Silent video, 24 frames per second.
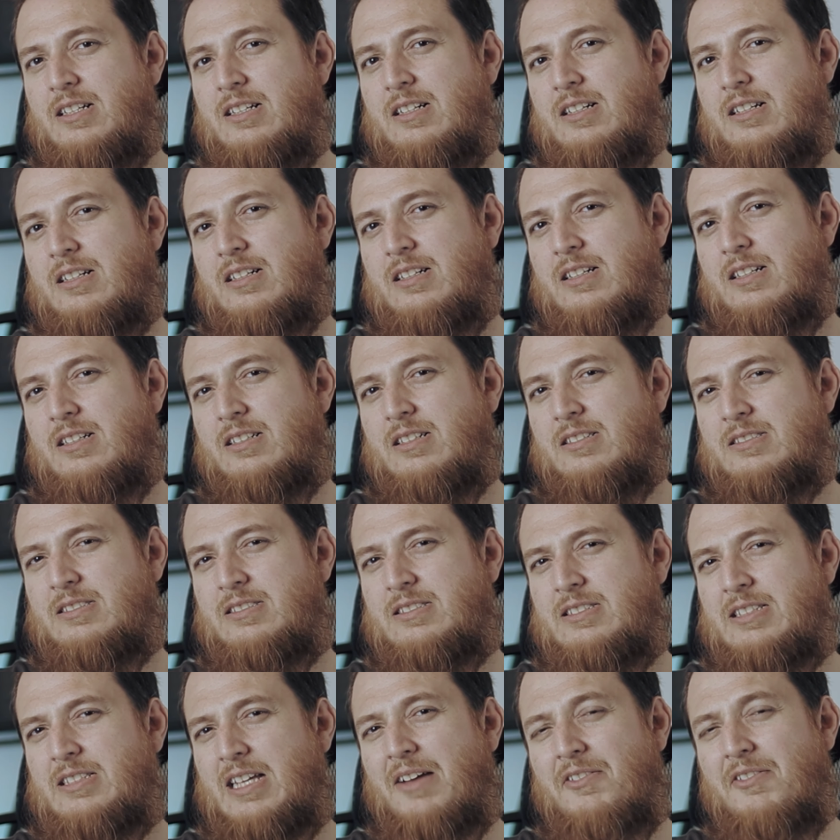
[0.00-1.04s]

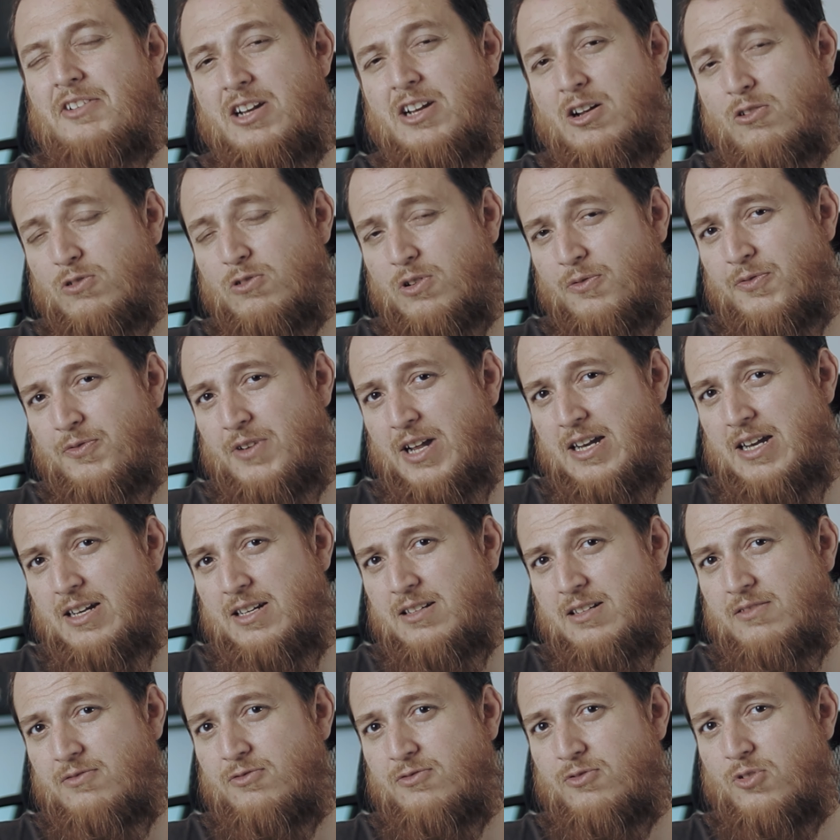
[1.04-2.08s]
7 out of
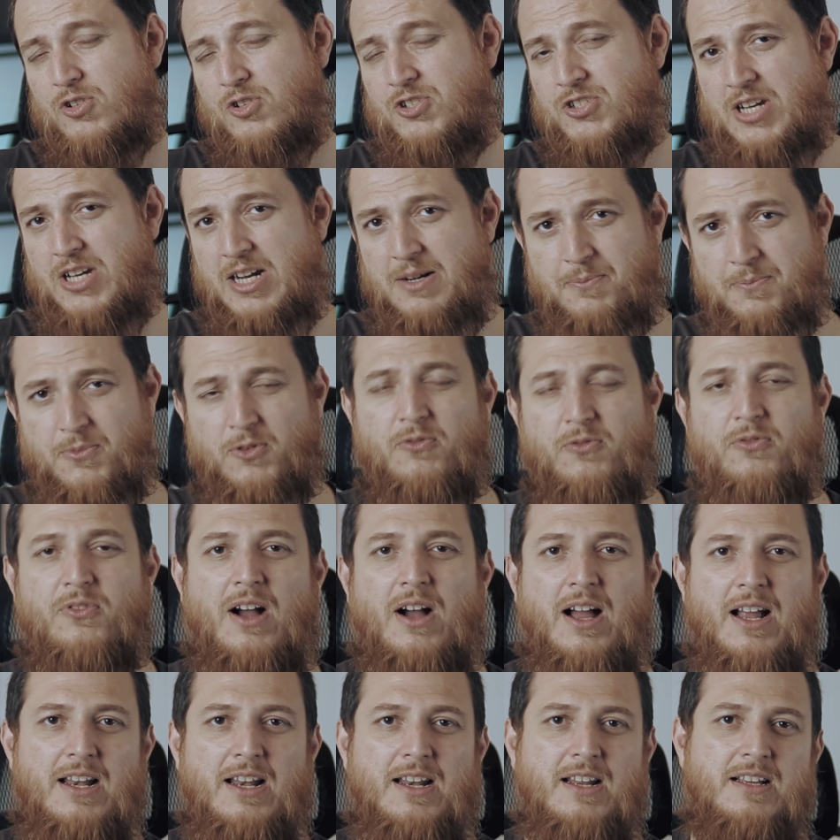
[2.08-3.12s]
10 for scent
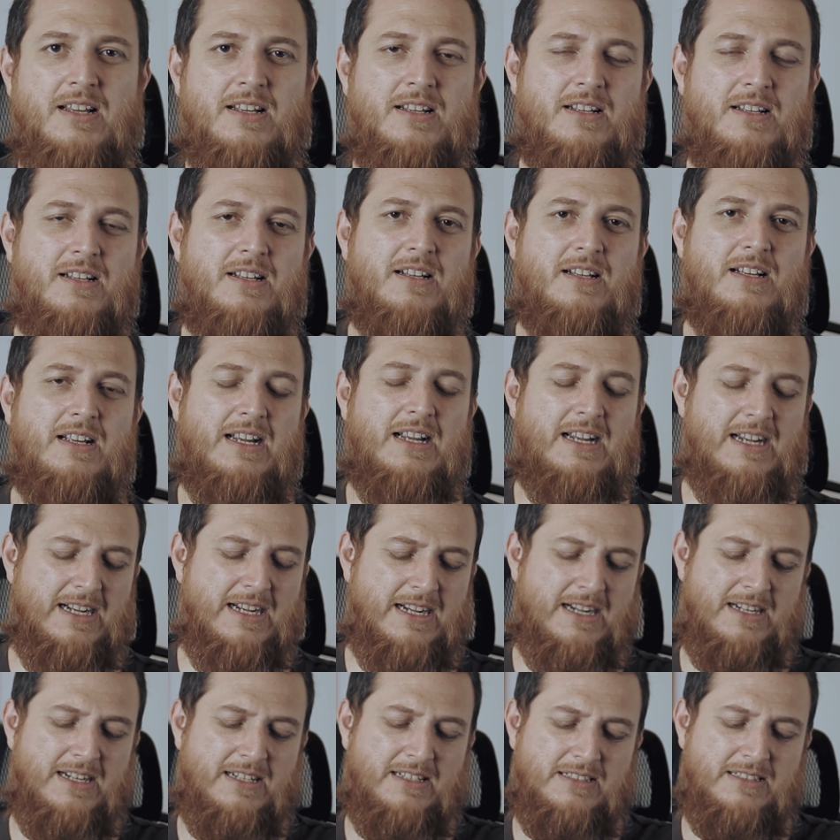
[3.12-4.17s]
profile,
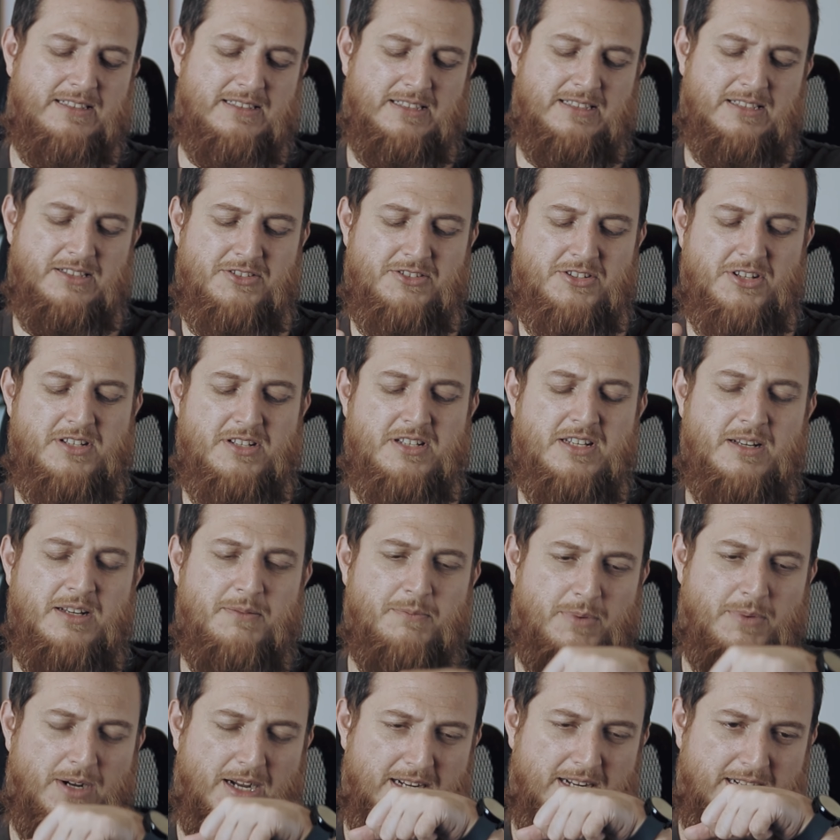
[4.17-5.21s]
and
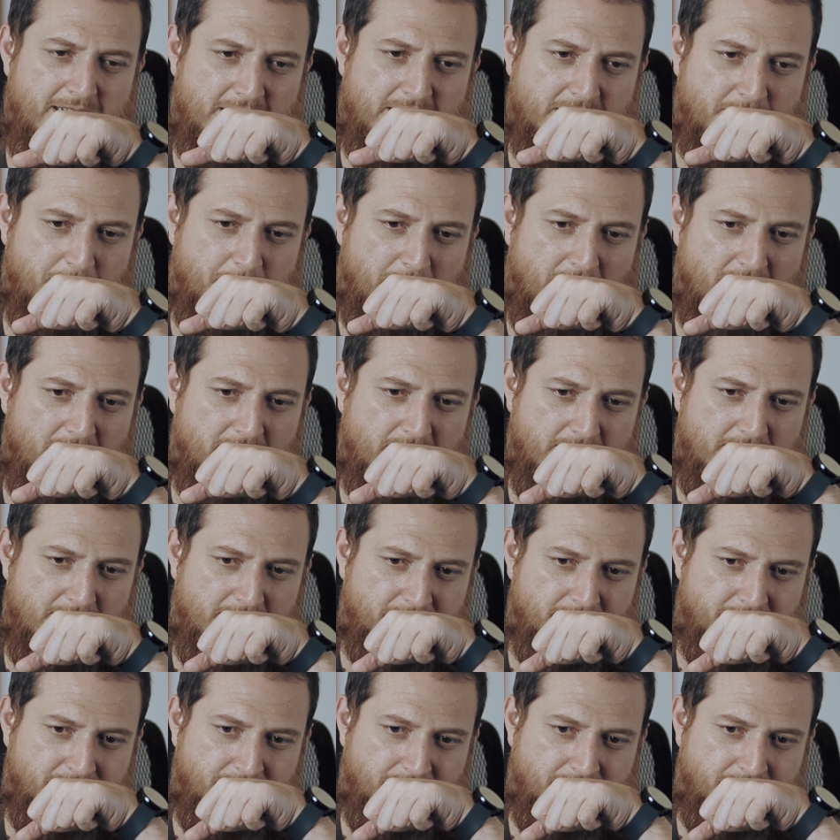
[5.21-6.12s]
judging by its power,